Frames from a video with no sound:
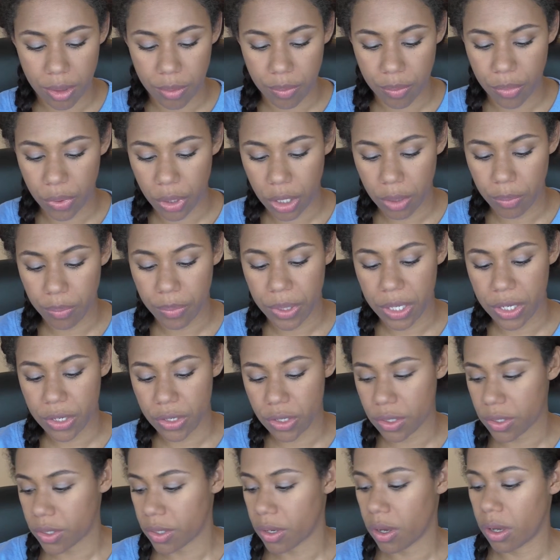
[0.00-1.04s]
put up
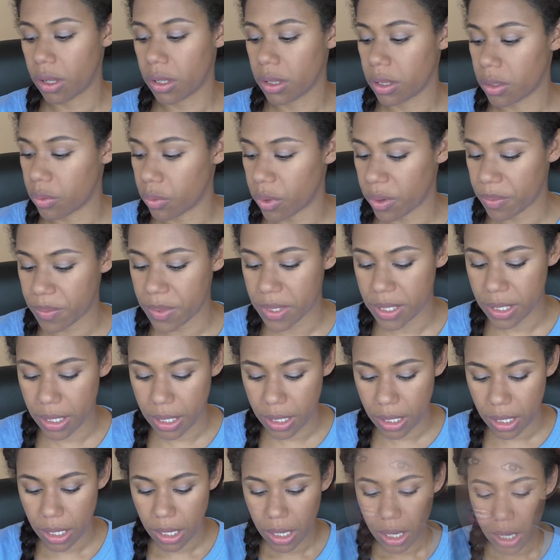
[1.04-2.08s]
pictures on the
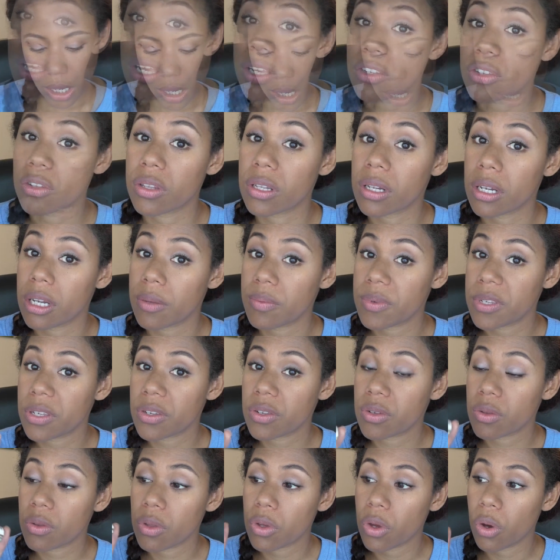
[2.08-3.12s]
website. So the
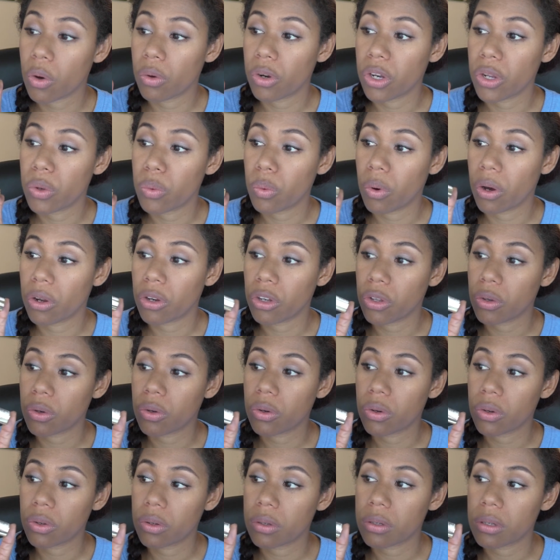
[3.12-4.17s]
lipsticks are the only one you
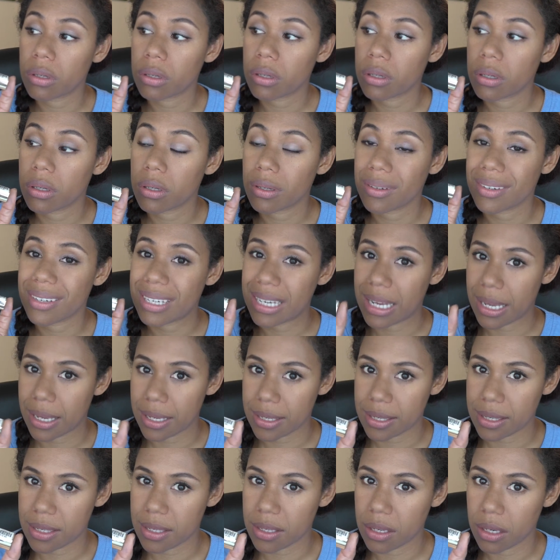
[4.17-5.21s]
could
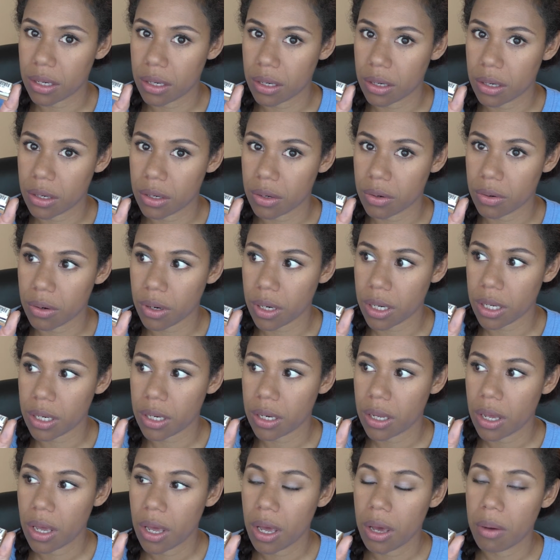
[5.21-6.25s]
test, right?
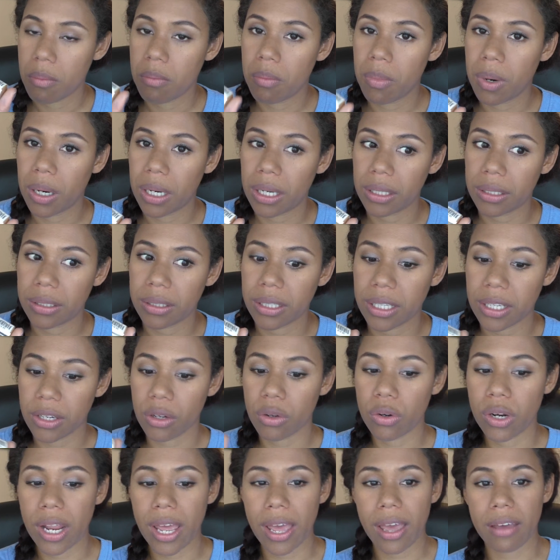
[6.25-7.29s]
But they
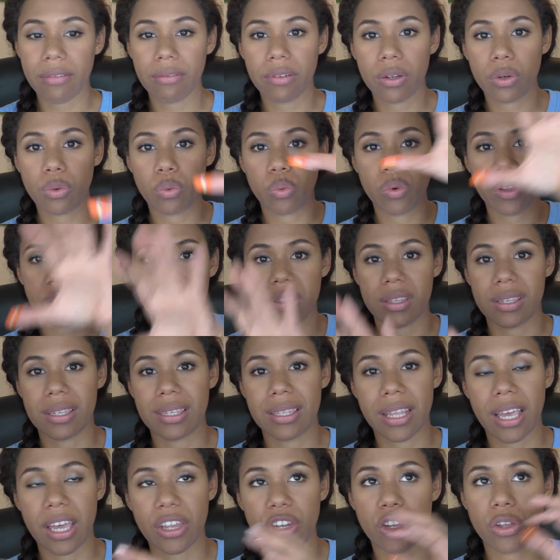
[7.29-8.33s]
don't have it with the
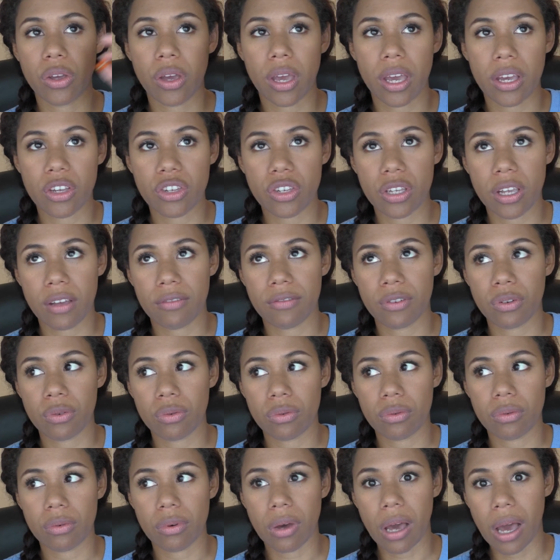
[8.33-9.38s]
stand. You actually have
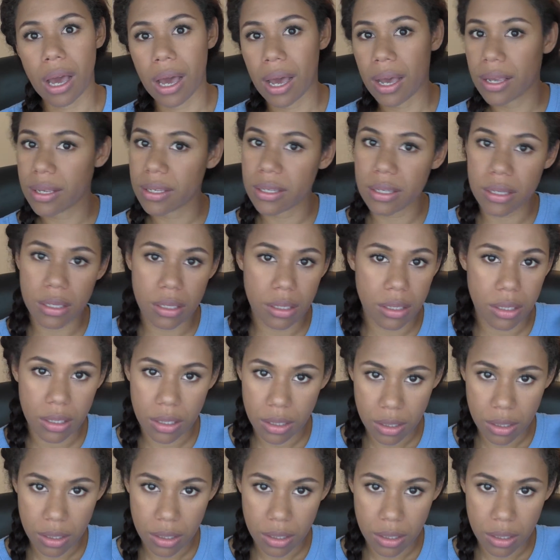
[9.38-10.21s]
to ask